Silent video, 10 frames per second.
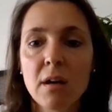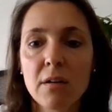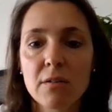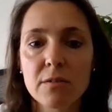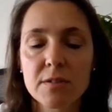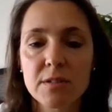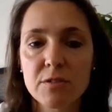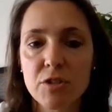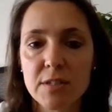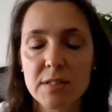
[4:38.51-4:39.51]
or
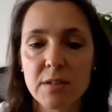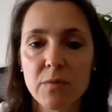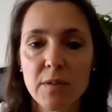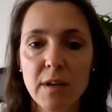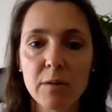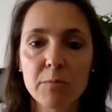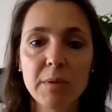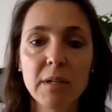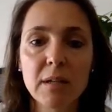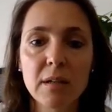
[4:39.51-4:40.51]
suggested without
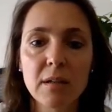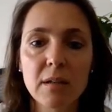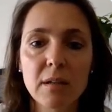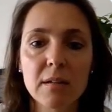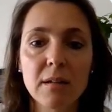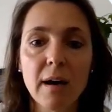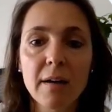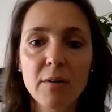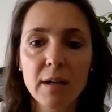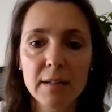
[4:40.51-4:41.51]
being
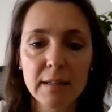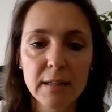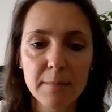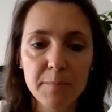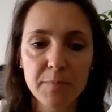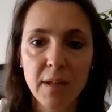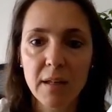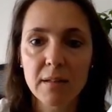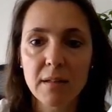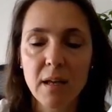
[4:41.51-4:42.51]
directly
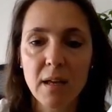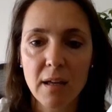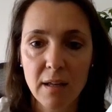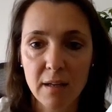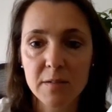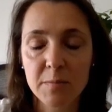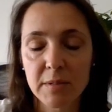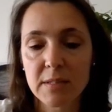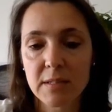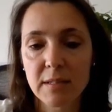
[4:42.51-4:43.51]
and
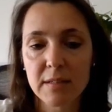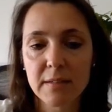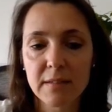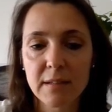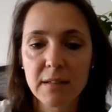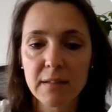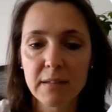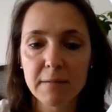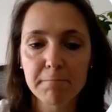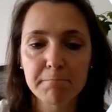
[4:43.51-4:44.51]
explicitly stated.